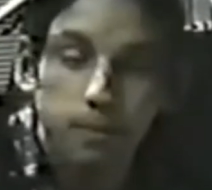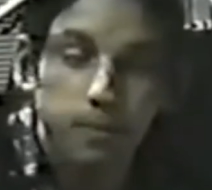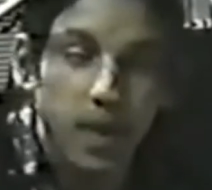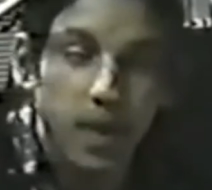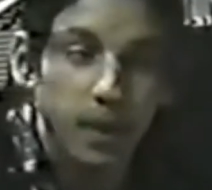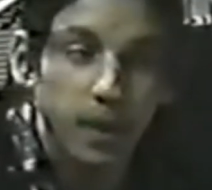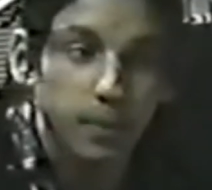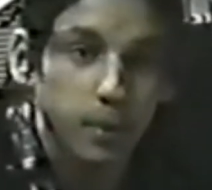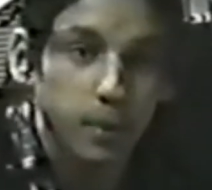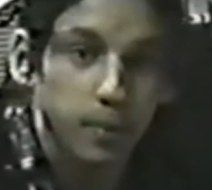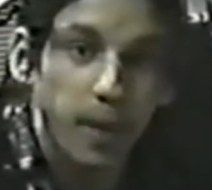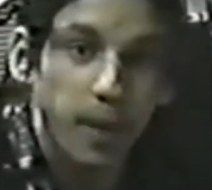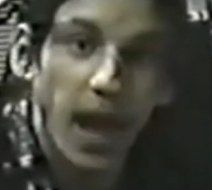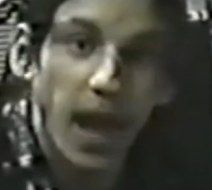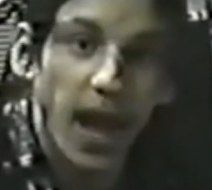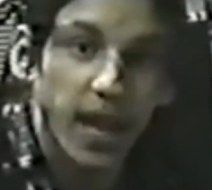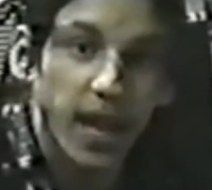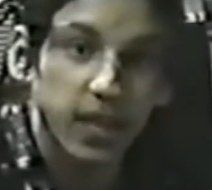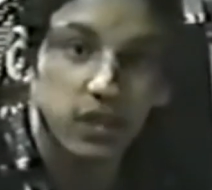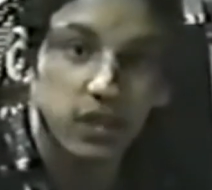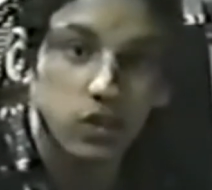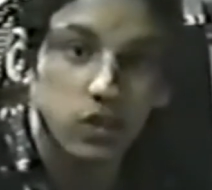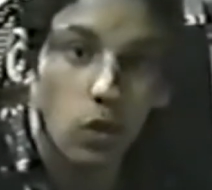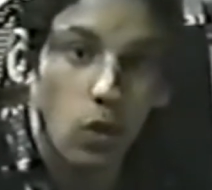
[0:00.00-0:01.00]
paper
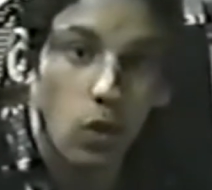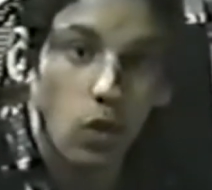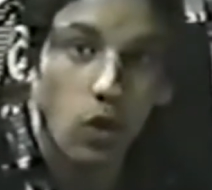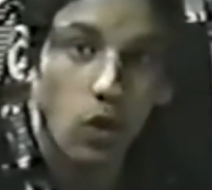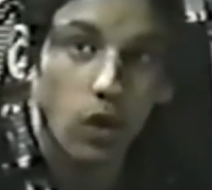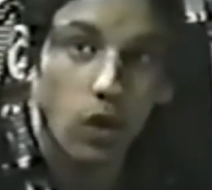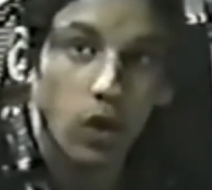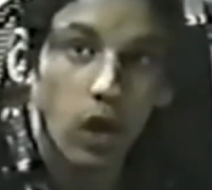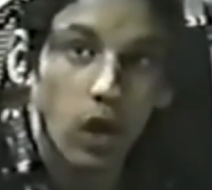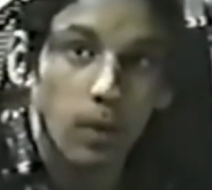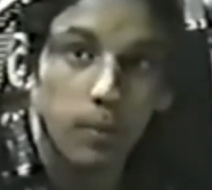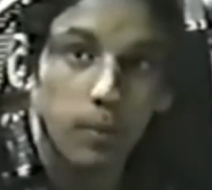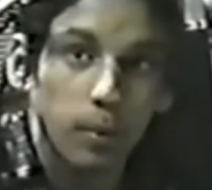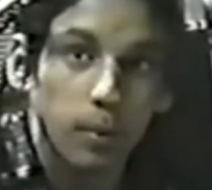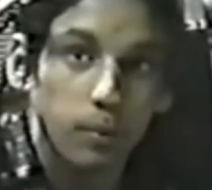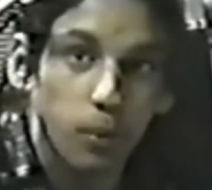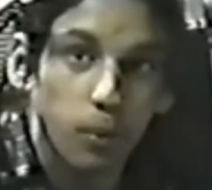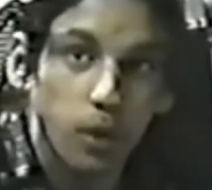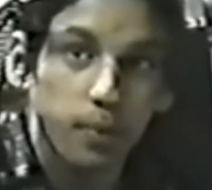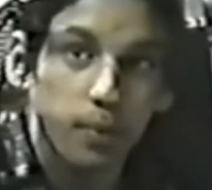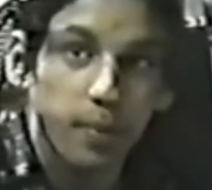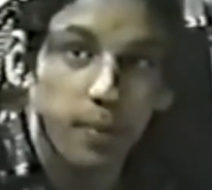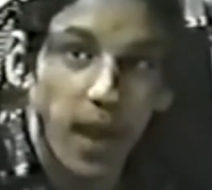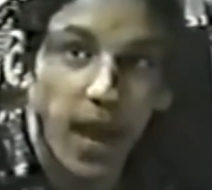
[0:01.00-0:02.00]
bags, or a
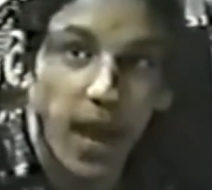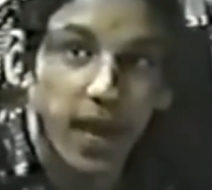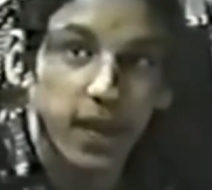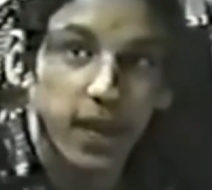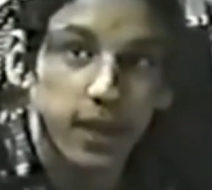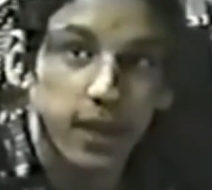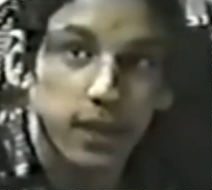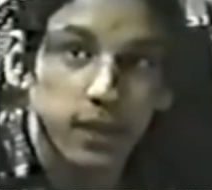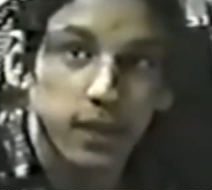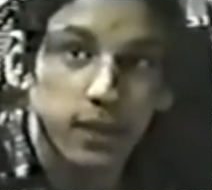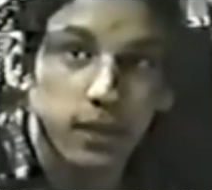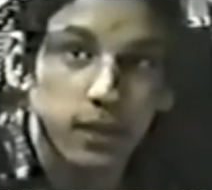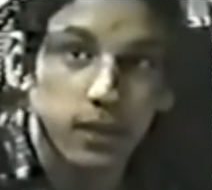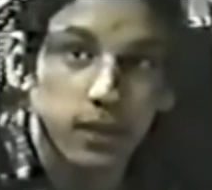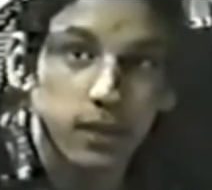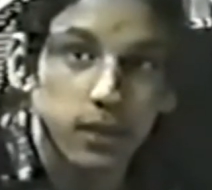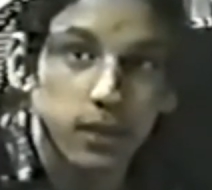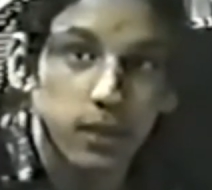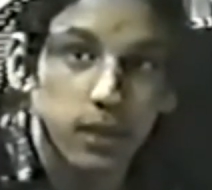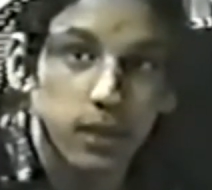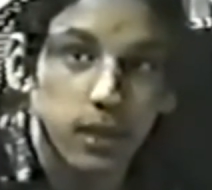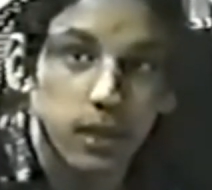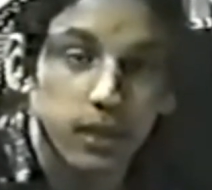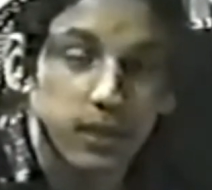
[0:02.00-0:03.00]
book bag
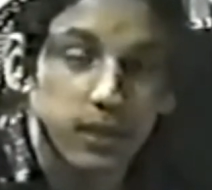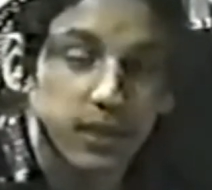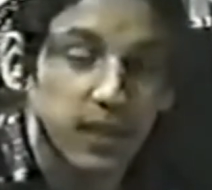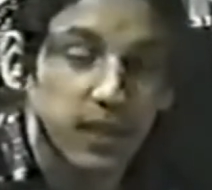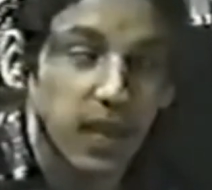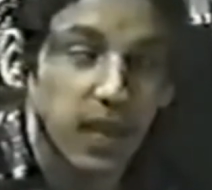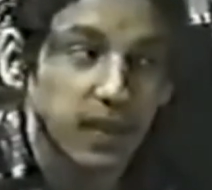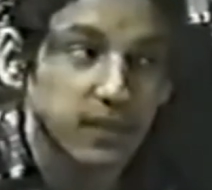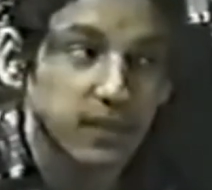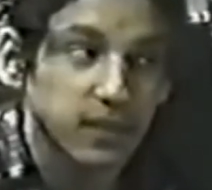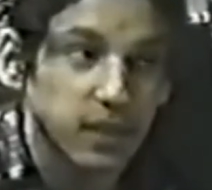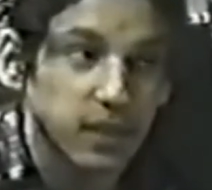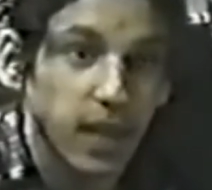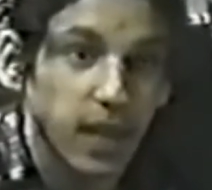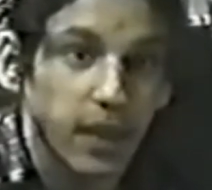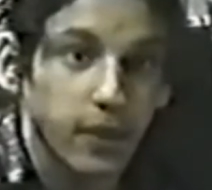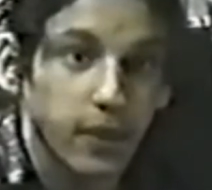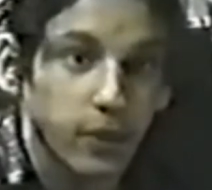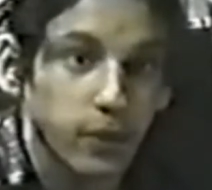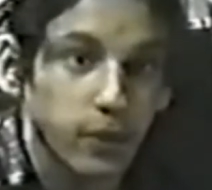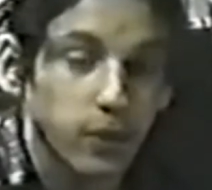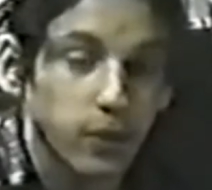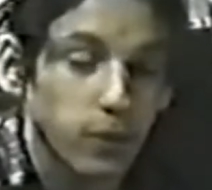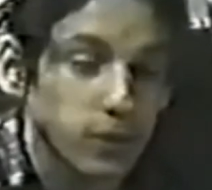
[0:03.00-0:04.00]
that's
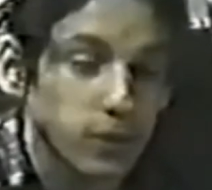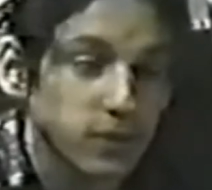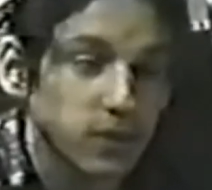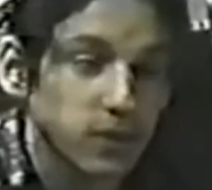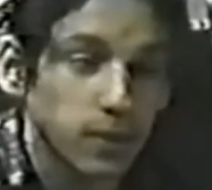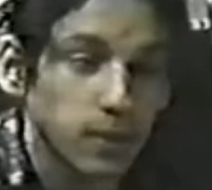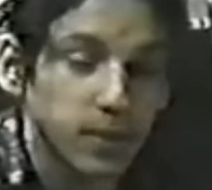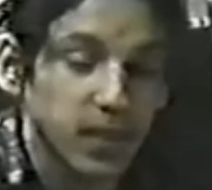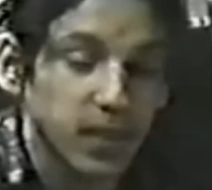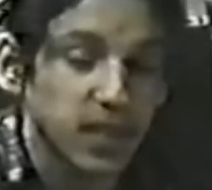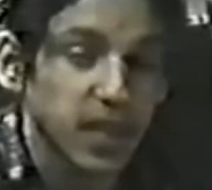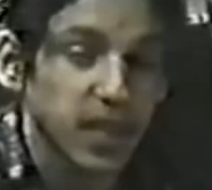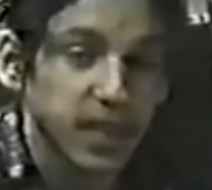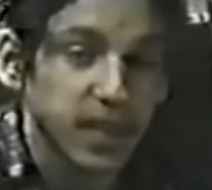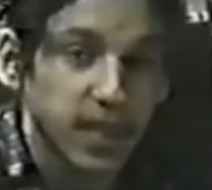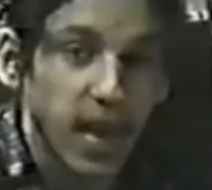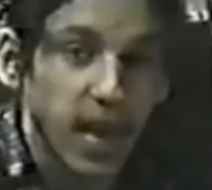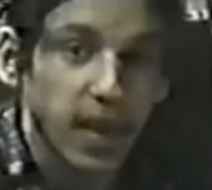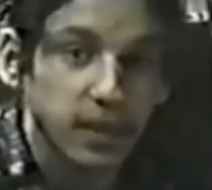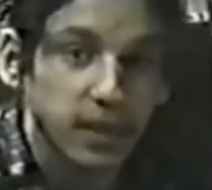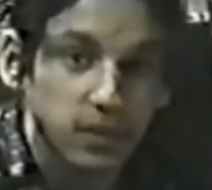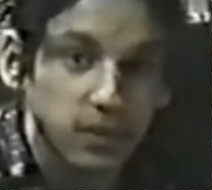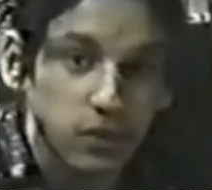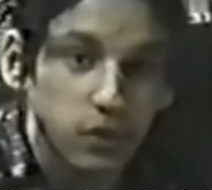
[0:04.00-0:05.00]
leather or something like
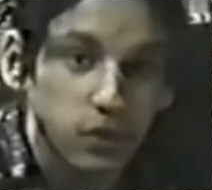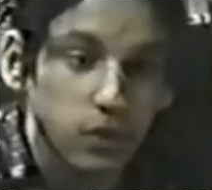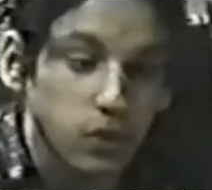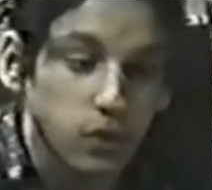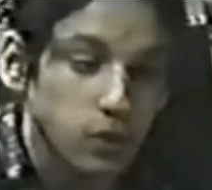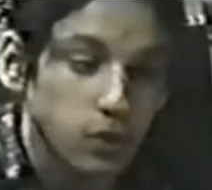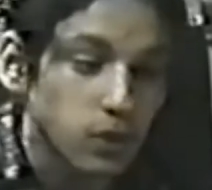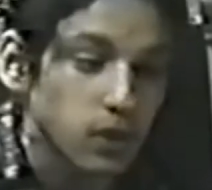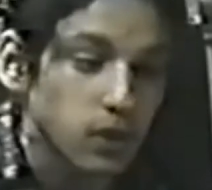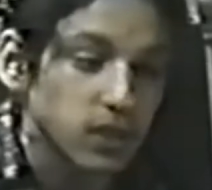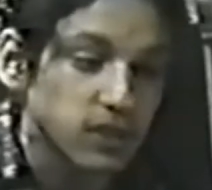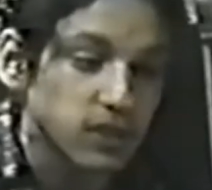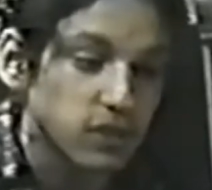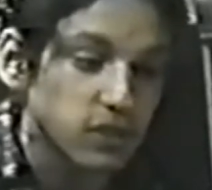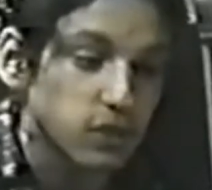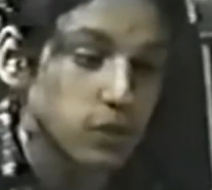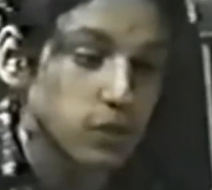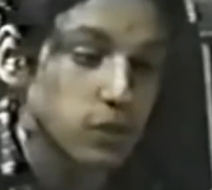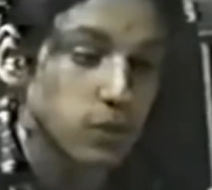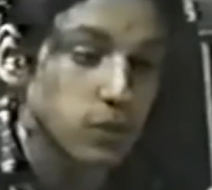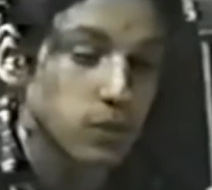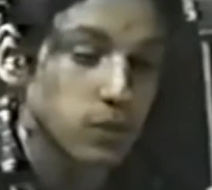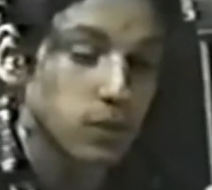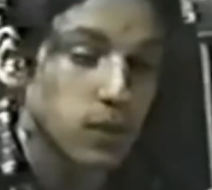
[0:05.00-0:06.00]
that, so
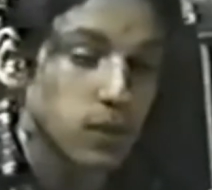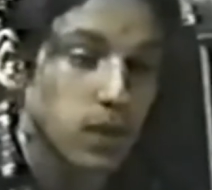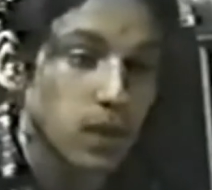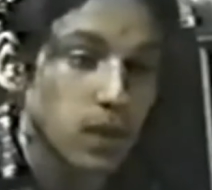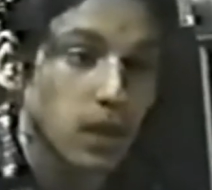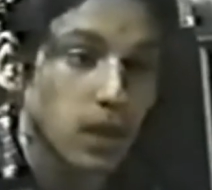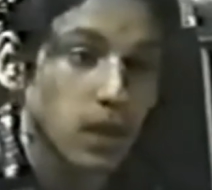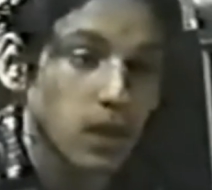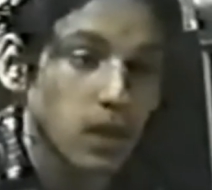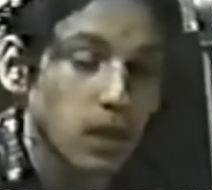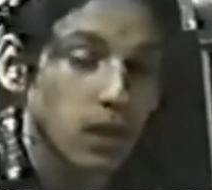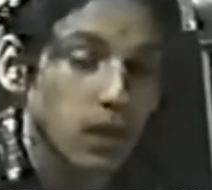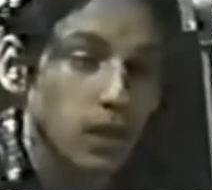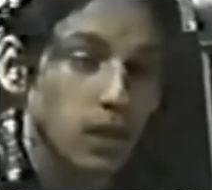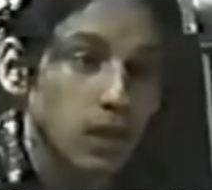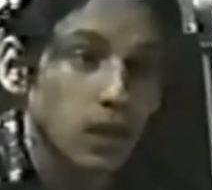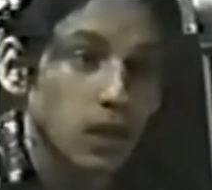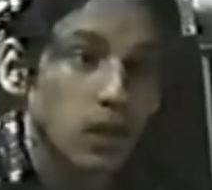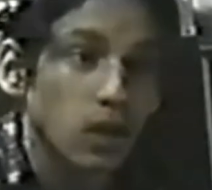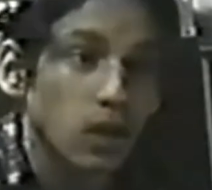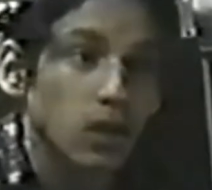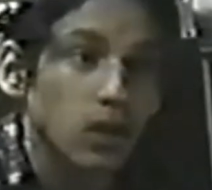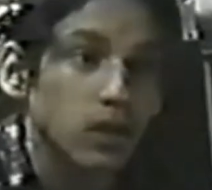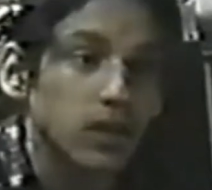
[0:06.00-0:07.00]
you
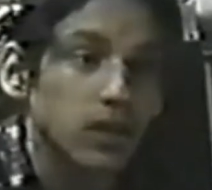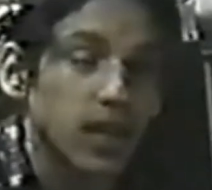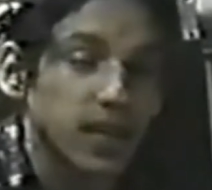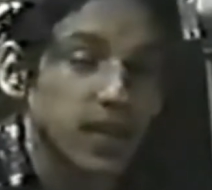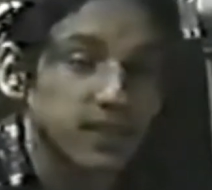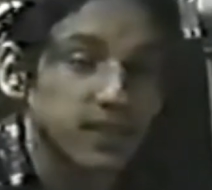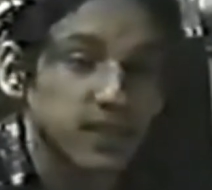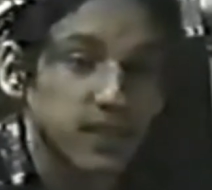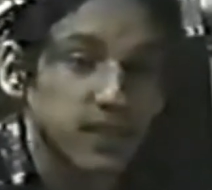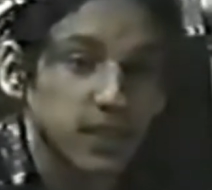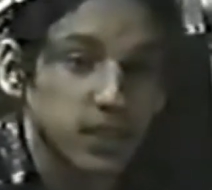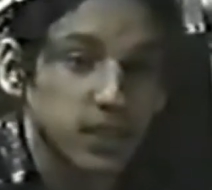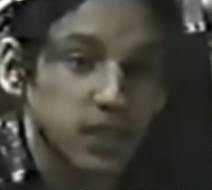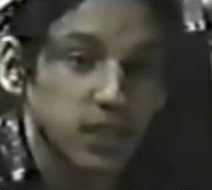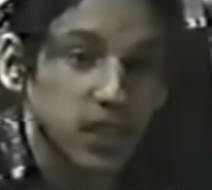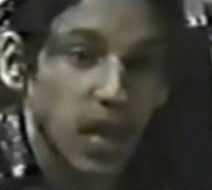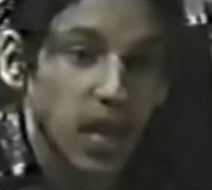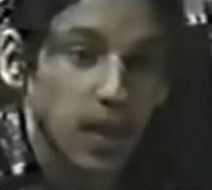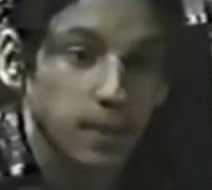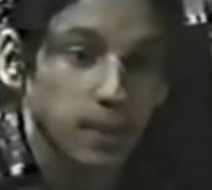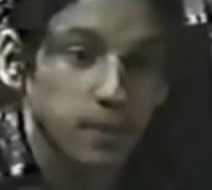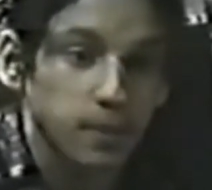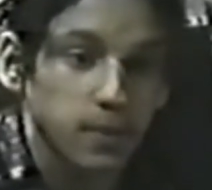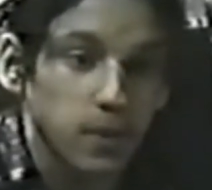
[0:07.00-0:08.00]
can't see the
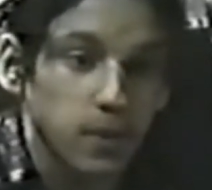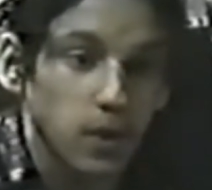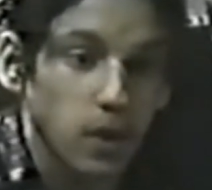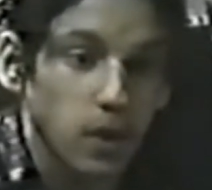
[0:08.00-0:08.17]
shape.